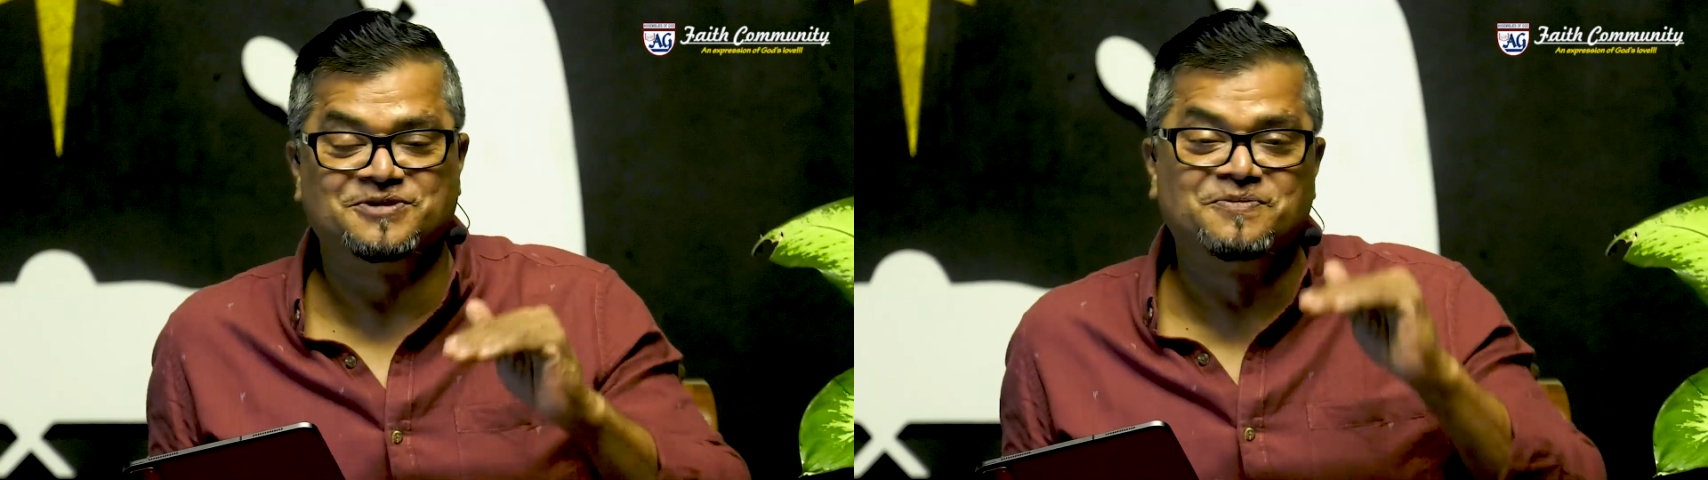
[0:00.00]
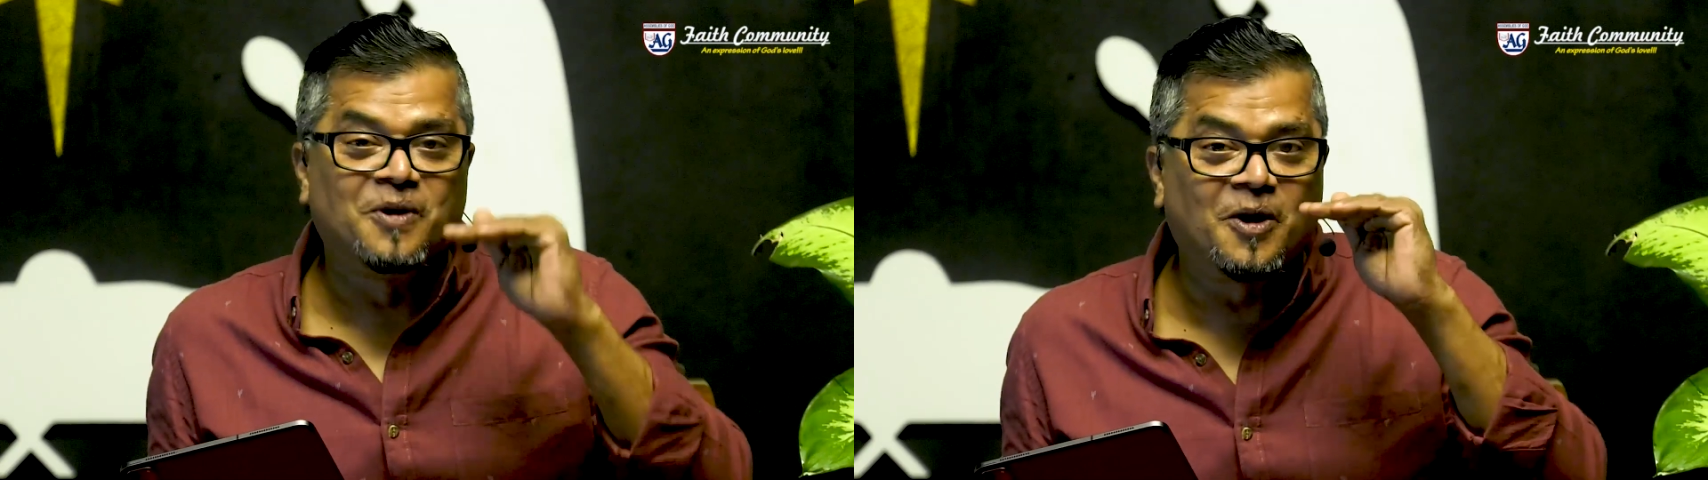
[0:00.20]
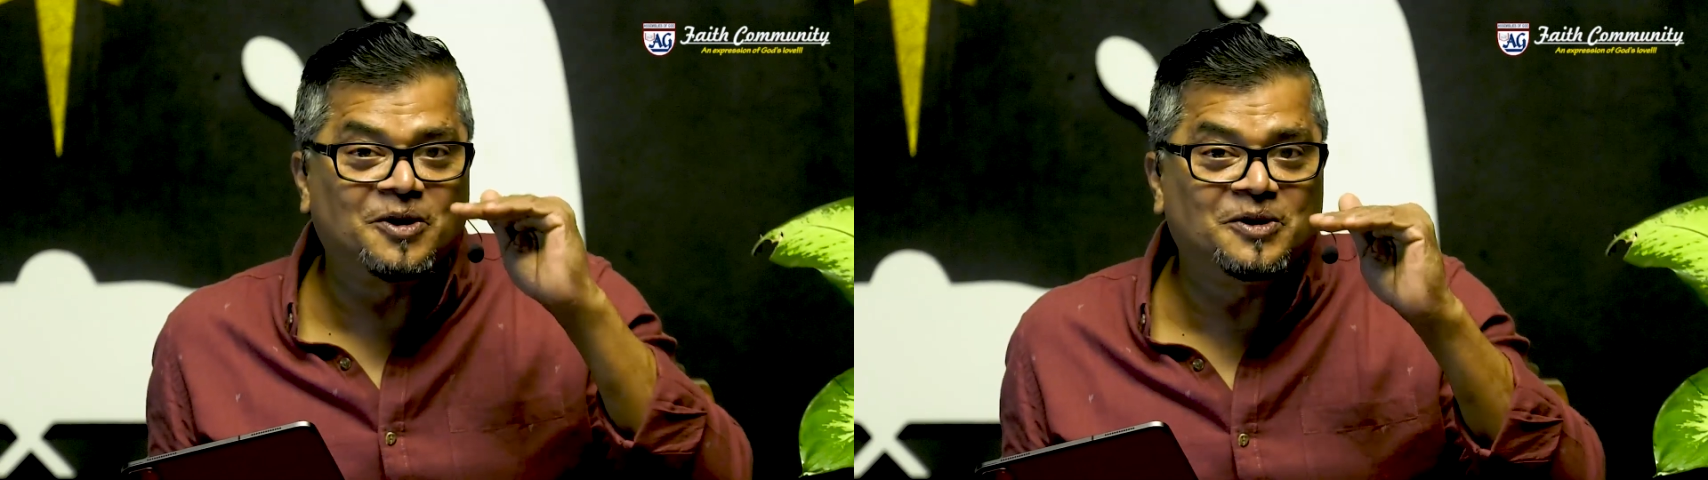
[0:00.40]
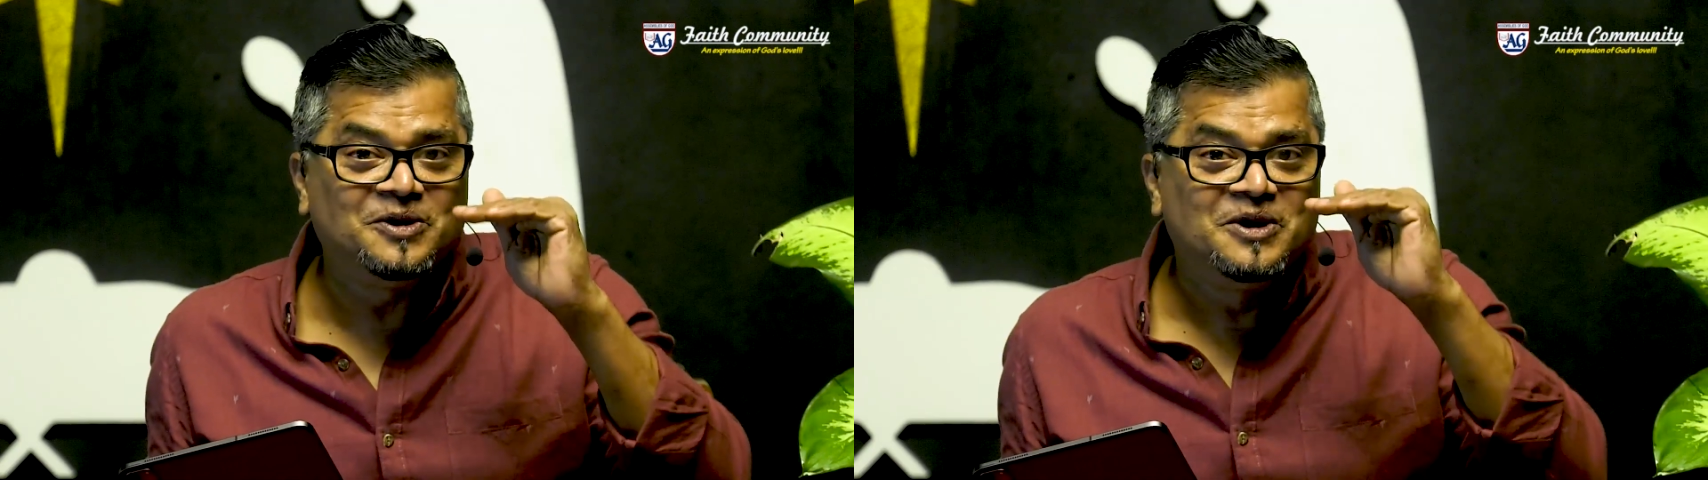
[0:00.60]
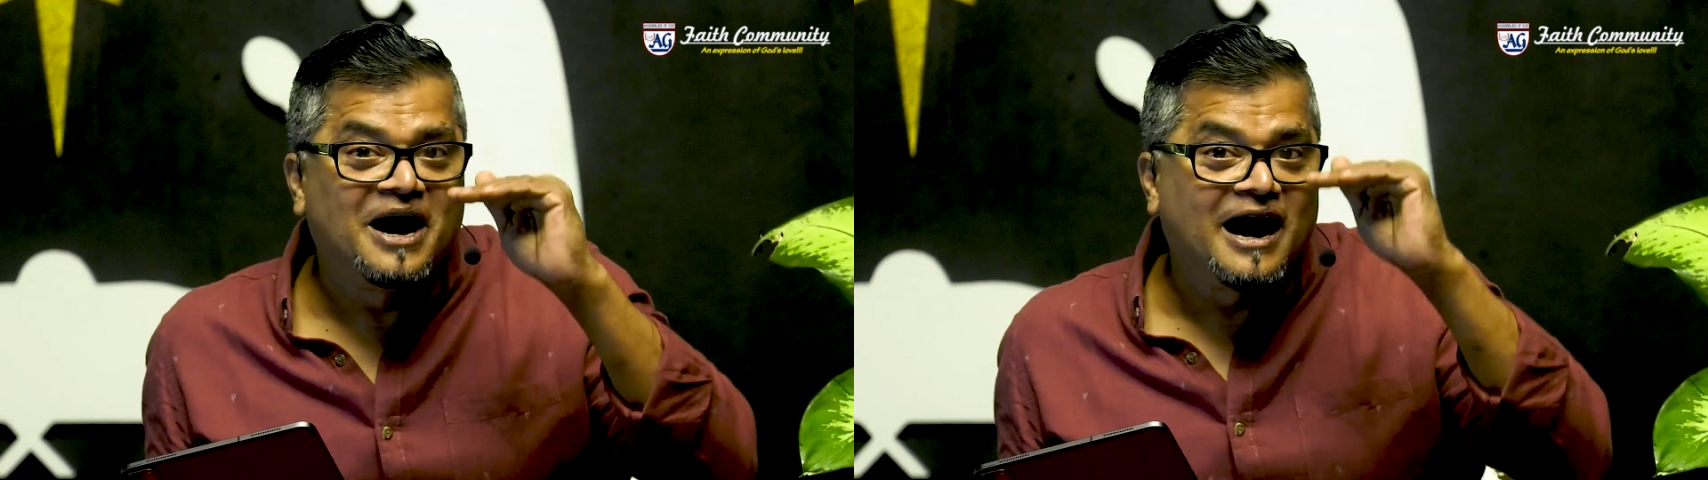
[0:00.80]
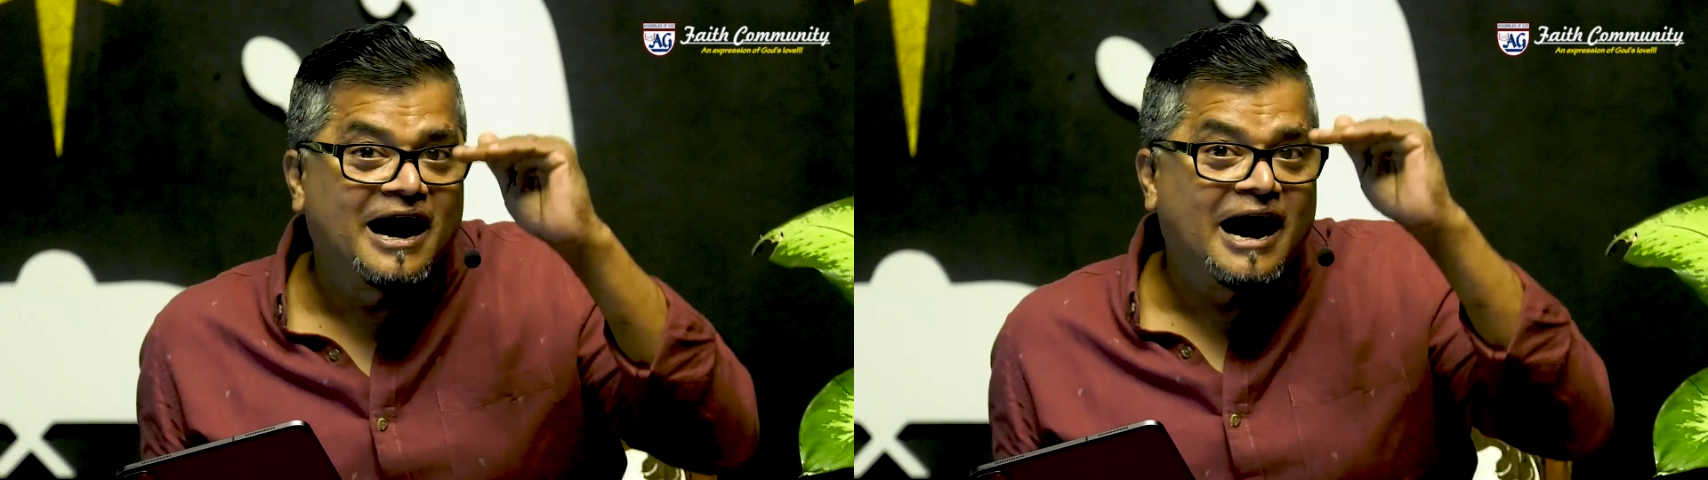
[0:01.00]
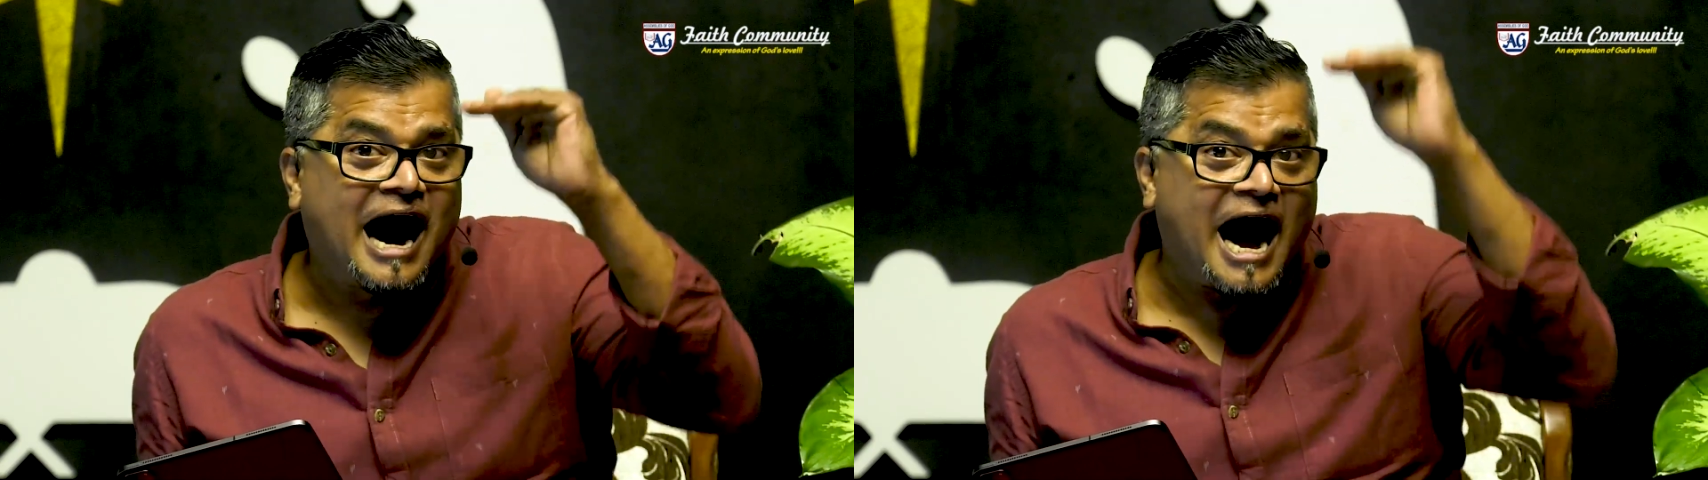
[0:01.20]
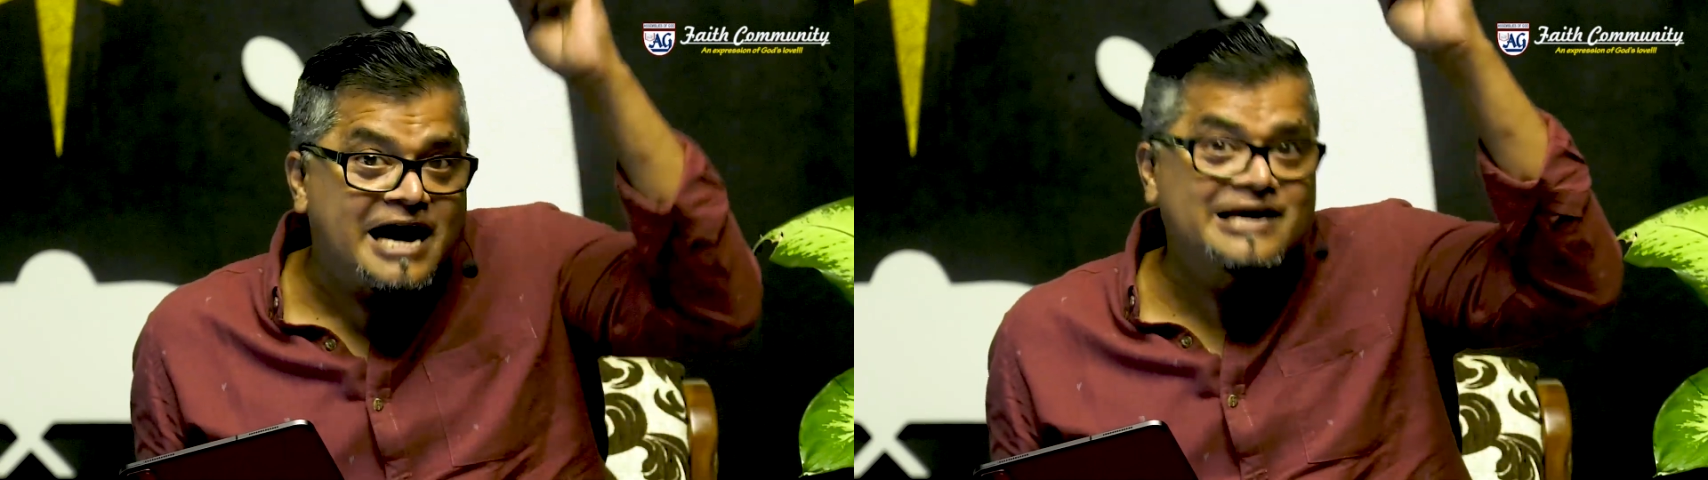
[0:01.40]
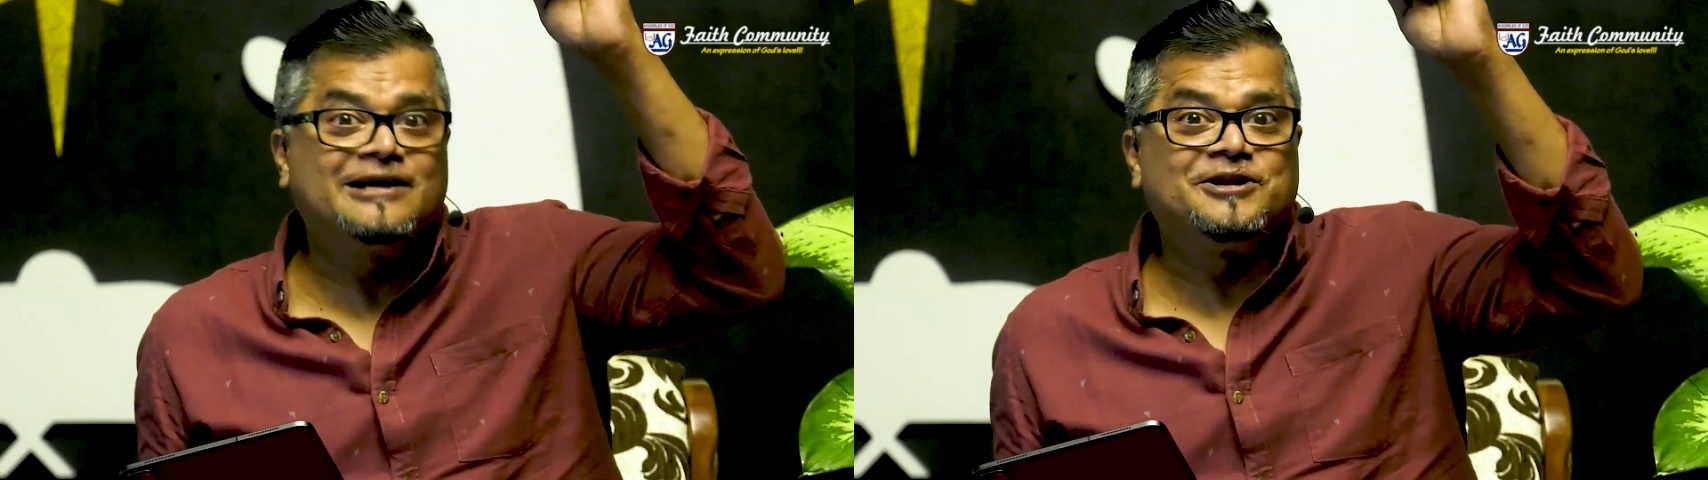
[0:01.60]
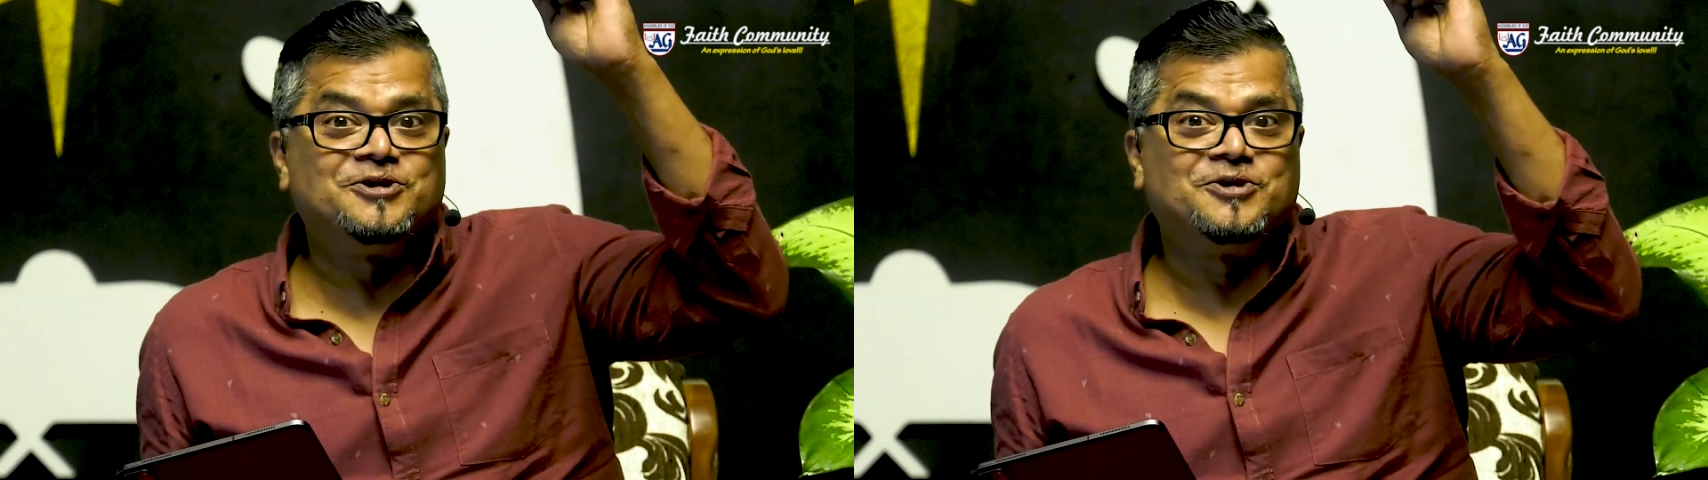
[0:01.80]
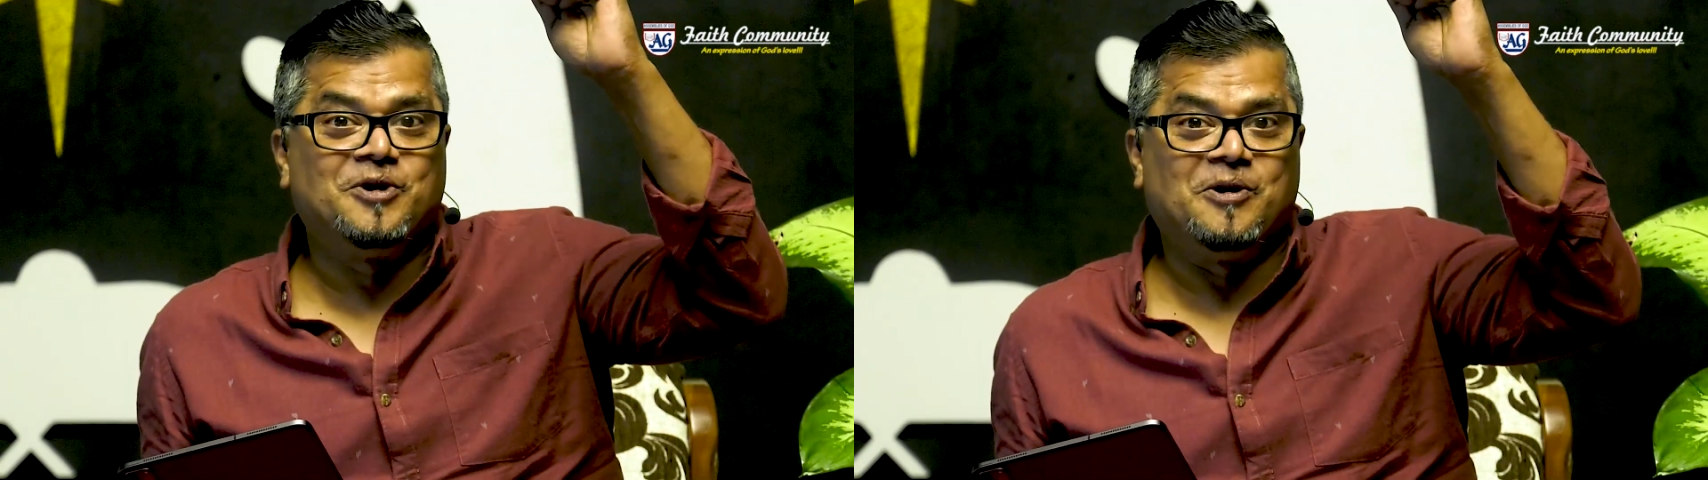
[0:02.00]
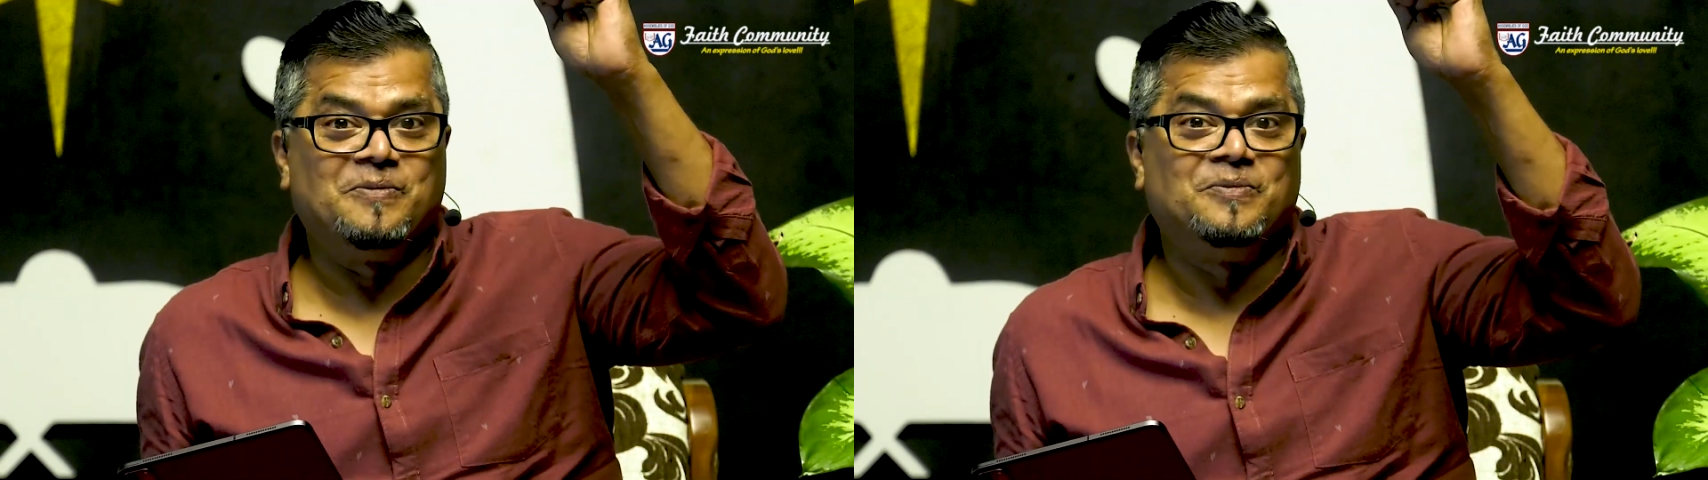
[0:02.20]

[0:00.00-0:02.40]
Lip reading: The more higher you go,